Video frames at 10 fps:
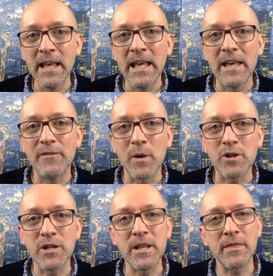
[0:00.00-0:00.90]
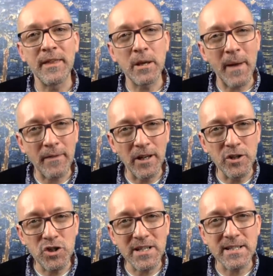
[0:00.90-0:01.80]
if you actually think about the
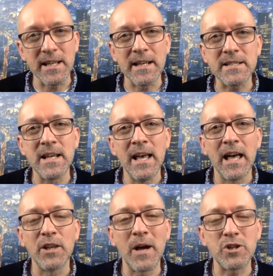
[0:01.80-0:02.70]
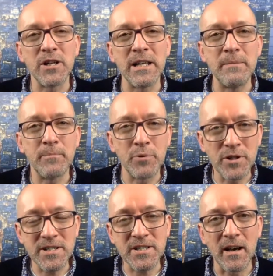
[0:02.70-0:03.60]
logistics and you actually put
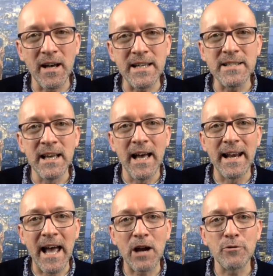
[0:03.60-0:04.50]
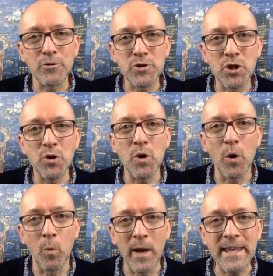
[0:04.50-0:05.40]
aside an hour or two a
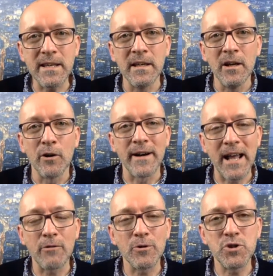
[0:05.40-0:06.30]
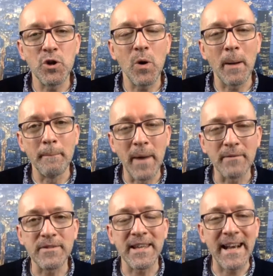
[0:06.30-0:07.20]
week or an hour or two a
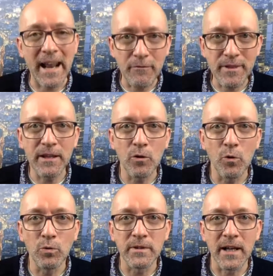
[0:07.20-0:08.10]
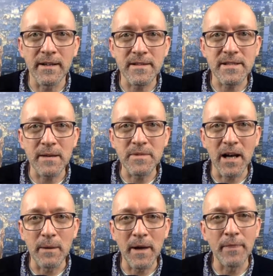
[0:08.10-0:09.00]
month to get everything all done at the same
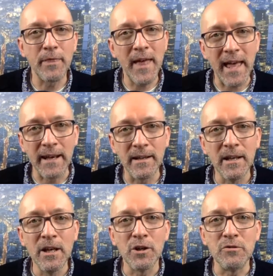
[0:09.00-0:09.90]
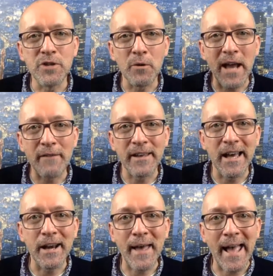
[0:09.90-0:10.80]
time, and then you don't have it
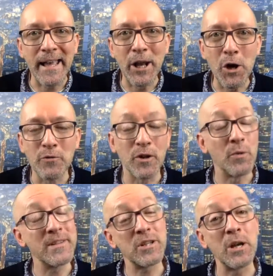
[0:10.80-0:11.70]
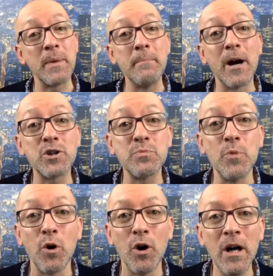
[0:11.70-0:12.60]
kind of hanging over you. It's going to be much
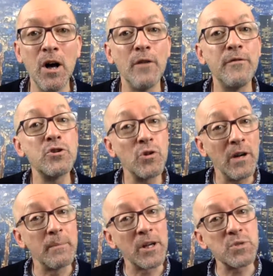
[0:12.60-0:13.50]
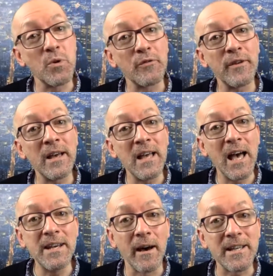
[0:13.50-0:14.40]
more of a joy, much more of a
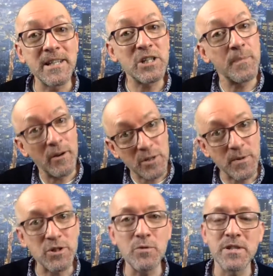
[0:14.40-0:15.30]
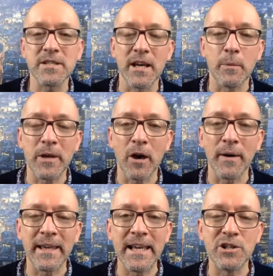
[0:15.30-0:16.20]
nice experience. But Suze is going to be
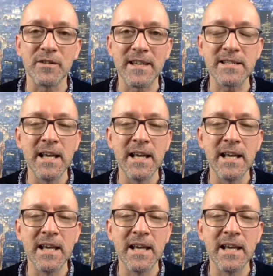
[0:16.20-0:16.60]
going into this